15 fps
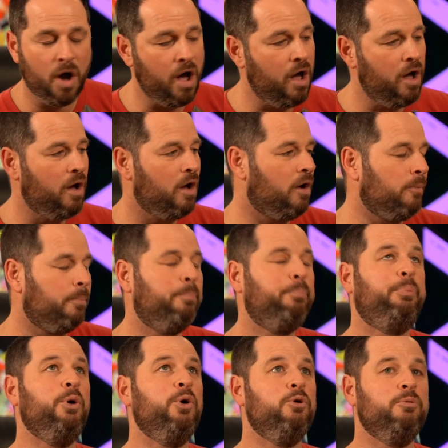Oh,
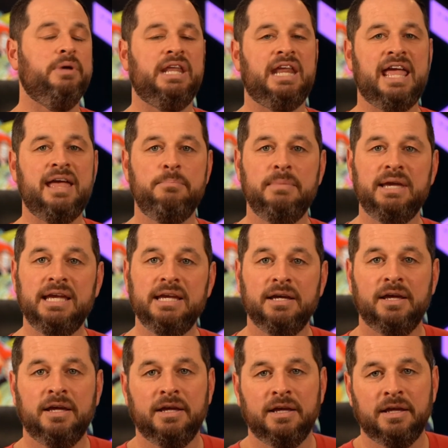boom! It hit me
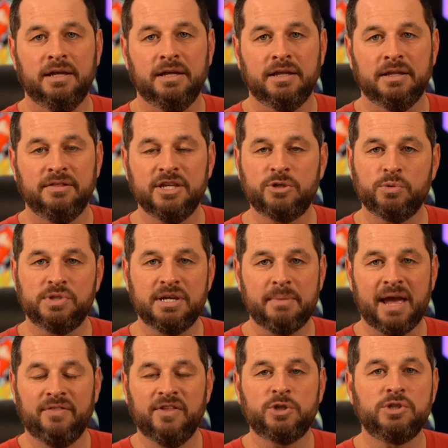this was it,
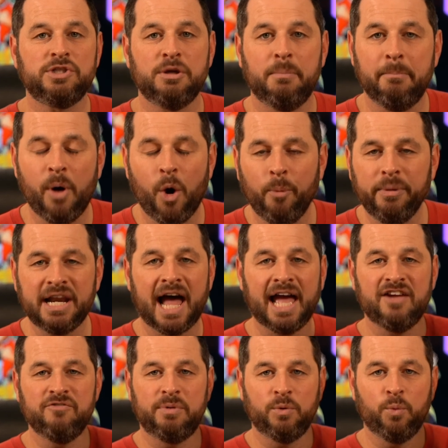man. This is the moment I
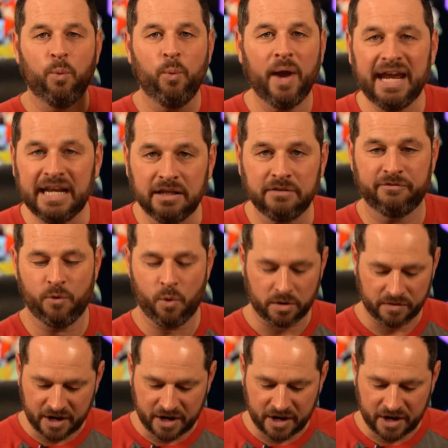have been waiting for.